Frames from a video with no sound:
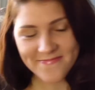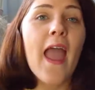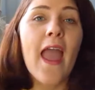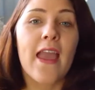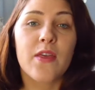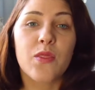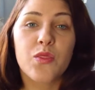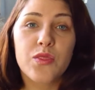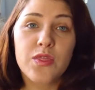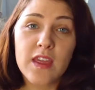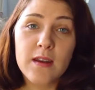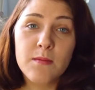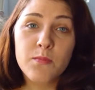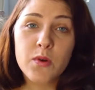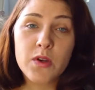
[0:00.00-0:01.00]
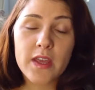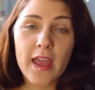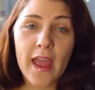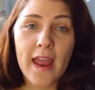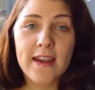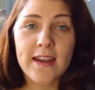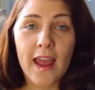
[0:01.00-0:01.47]
A thin book
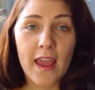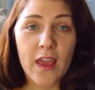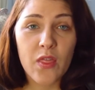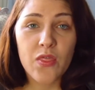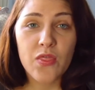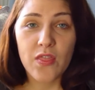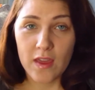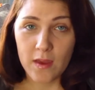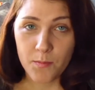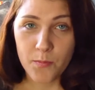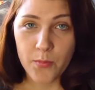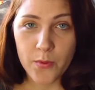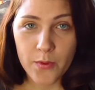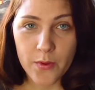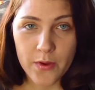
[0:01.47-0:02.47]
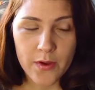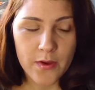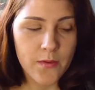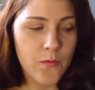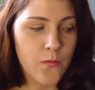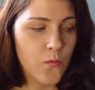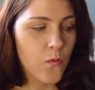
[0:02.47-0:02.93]
and a thick book.
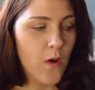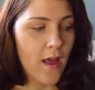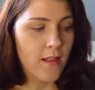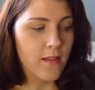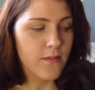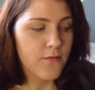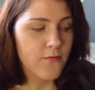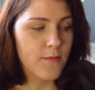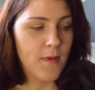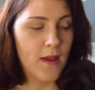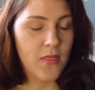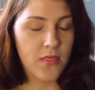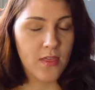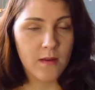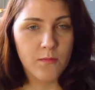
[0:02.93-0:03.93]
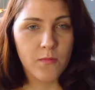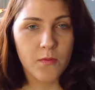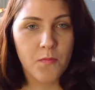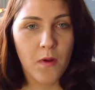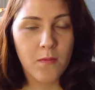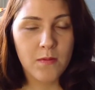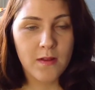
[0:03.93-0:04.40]
Well, for my thin book,
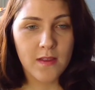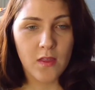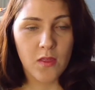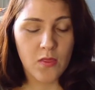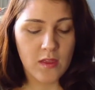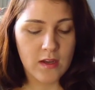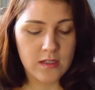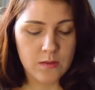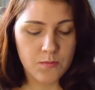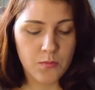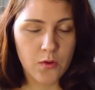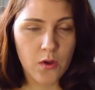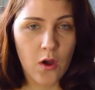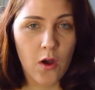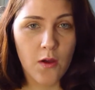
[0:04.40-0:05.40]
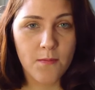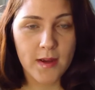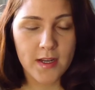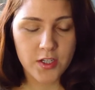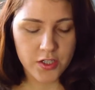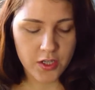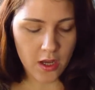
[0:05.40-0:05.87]
probably the thinnest book on
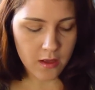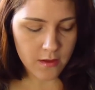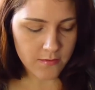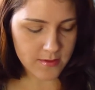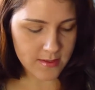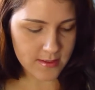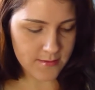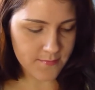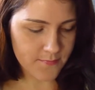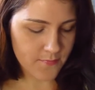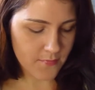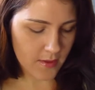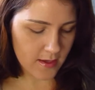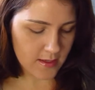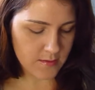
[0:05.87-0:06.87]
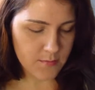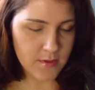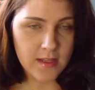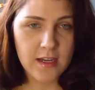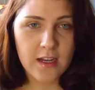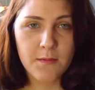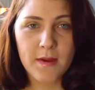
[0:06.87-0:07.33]
my shelves is
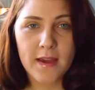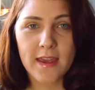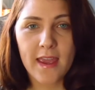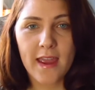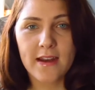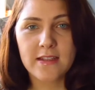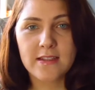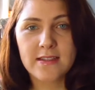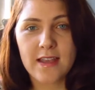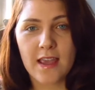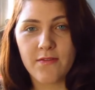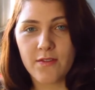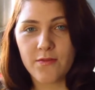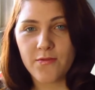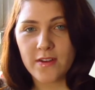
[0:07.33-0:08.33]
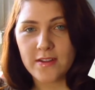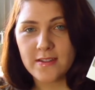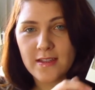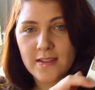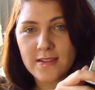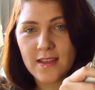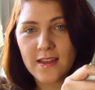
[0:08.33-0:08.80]
Melina Marchetta's Saving
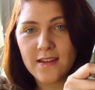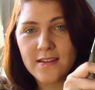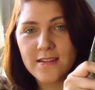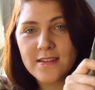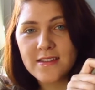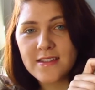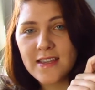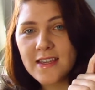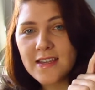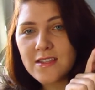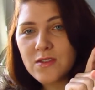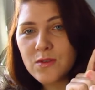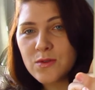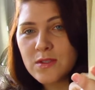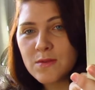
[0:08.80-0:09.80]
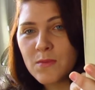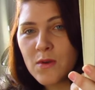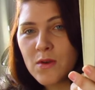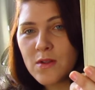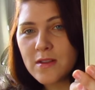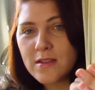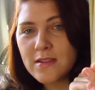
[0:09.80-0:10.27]
Francesca. See, it's so
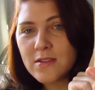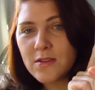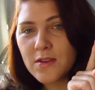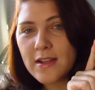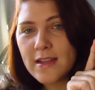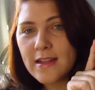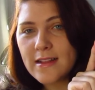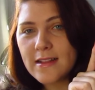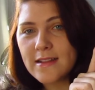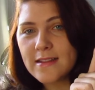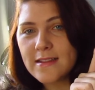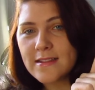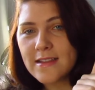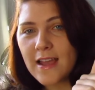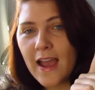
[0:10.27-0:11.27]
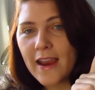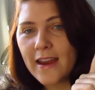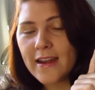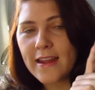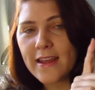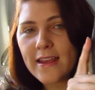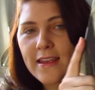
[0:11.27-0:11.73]
small, it's so little,
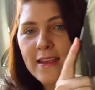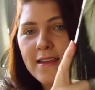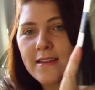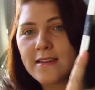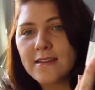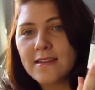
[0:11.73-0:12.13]
tiny,